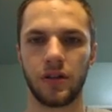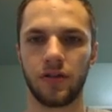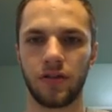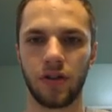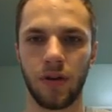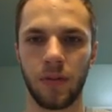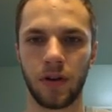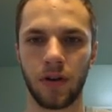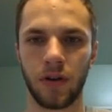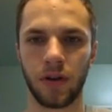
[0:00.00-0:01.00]
So I'm
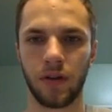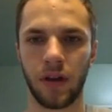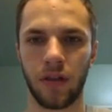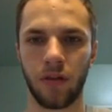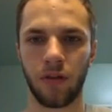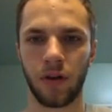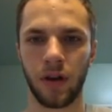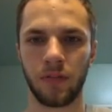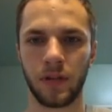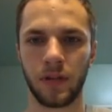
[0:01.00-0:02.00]
going to go ahead and write
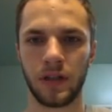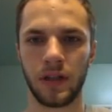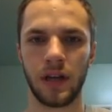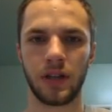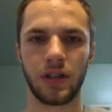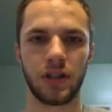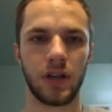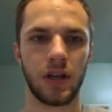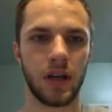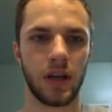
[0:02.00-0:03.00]
thorium, Th.
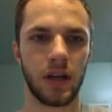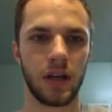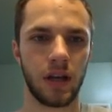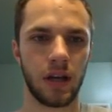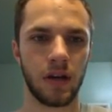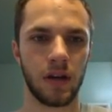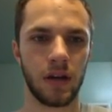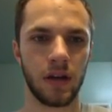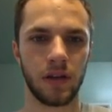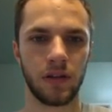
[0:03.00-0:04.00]
Here
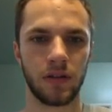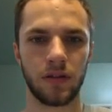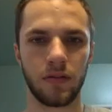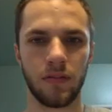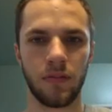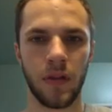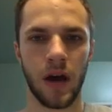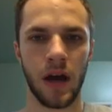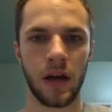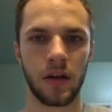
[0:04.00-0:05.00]
is
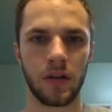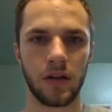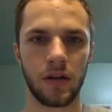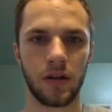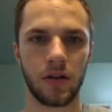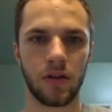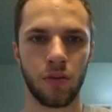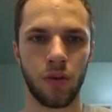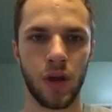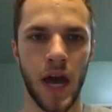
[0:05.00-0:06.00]
my
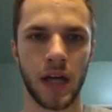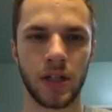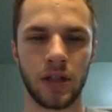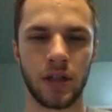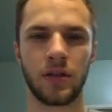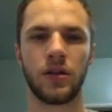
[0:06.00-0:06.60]
reaction